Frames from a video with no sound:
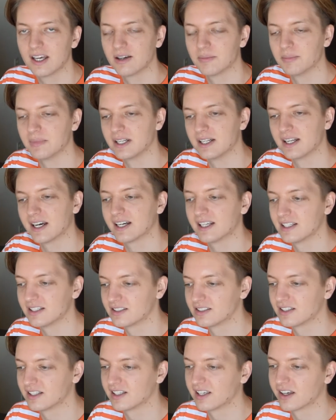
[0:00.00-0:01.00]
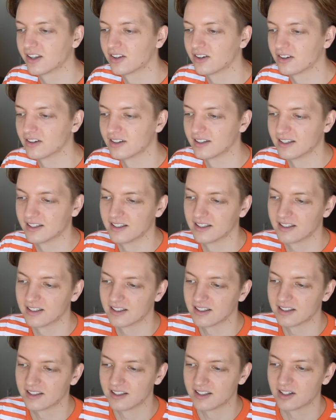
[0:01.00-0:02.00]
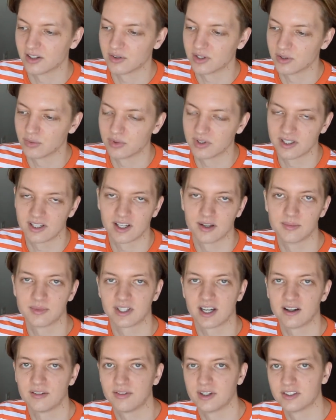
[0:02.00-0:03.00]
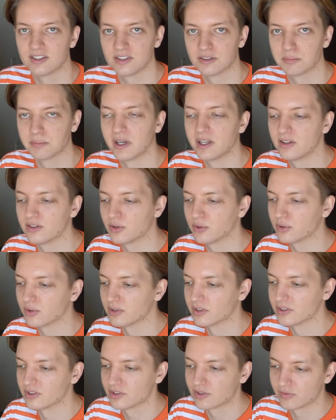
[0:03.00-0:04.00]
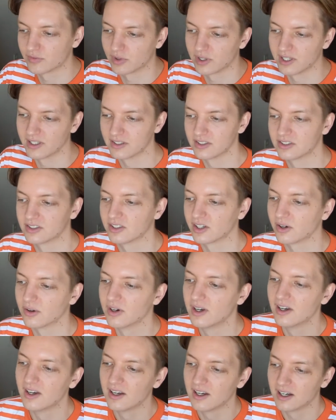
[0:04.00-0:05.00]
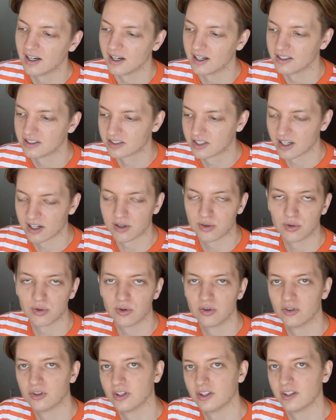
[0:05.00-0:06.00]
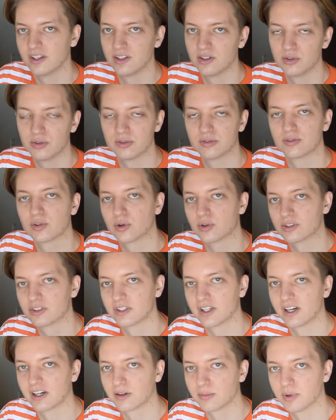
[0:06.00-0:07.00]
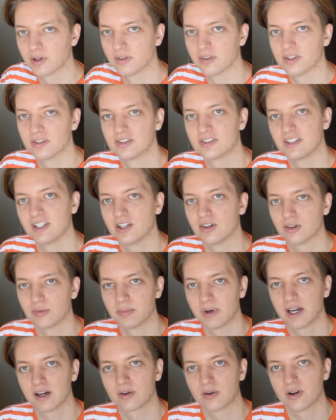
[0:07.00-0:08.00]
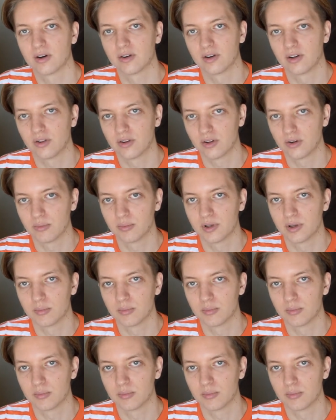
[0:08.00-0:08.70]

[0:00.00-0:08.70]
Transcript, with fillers: mid nineties together, and uh, you know, he really comes off as his mentor and his friend. So Uh, it's kind of cool, and then they do, of course, talk about their sneaker background a little bit